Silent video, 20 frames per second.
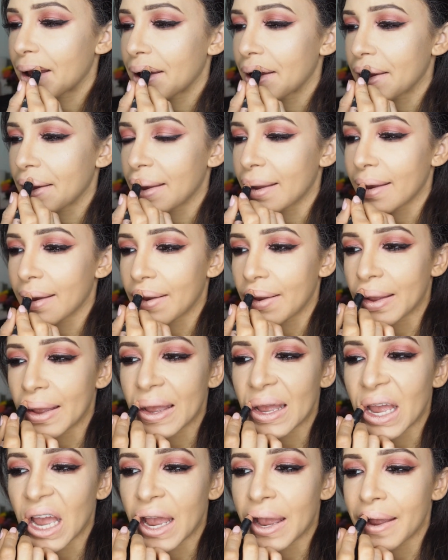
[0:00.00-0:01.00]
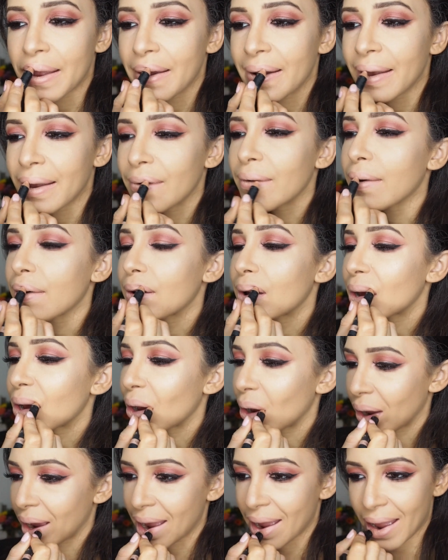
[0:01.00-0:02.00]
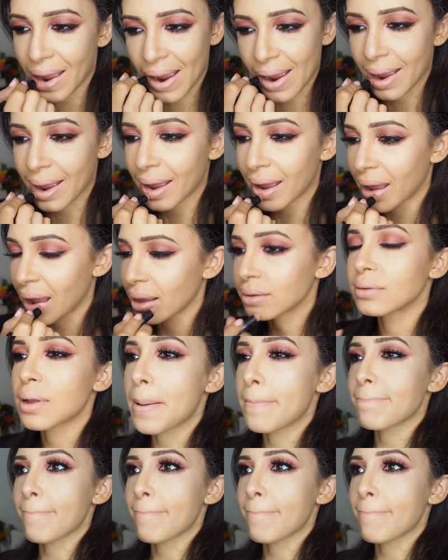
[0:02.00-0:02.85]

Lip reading: not Whisper like I usually use. Flesh is just